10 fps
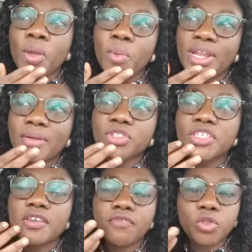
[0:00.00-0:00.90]
But I'll
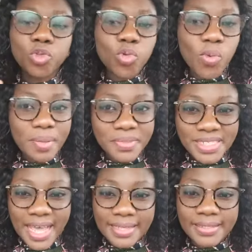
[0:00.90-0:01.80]
just give you two
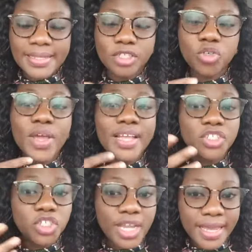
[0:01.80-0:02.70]
websites that you can
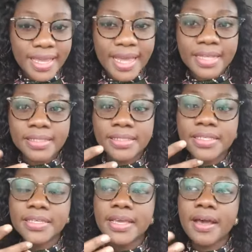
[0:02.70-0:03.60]
check and
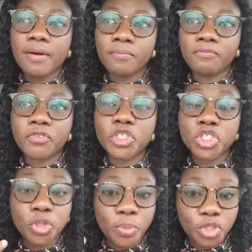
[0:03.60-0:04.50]
see
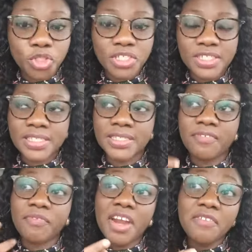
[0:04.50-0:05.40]
funding opportunities.
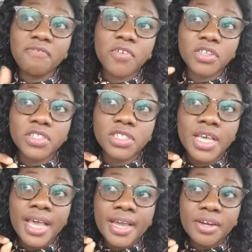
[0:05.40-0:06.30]
The very first
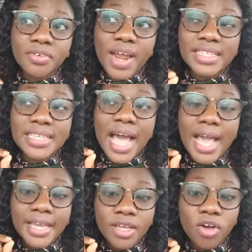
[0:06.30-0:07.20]
grant
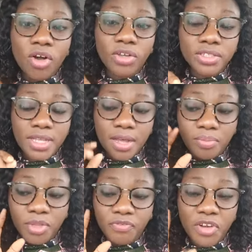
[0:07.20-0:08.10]
I got,
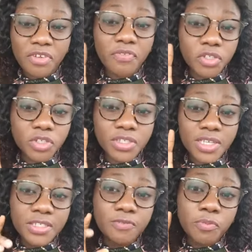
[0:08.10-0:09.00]
the very first
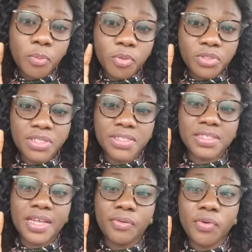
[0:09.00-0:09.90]
successful proposal
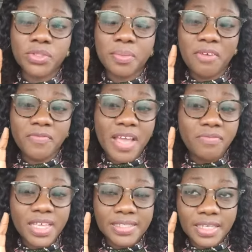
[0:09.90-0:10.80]
that I wrote about
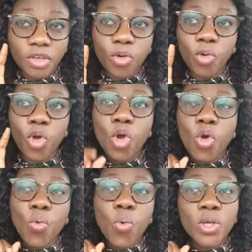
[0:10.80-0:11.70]
5 years ago,
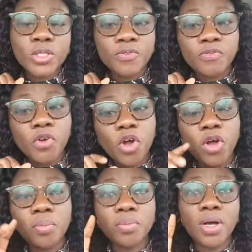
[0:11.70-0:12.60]
was
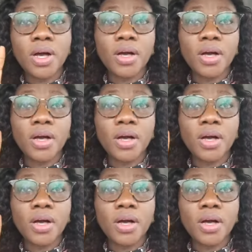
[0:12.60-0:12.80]
from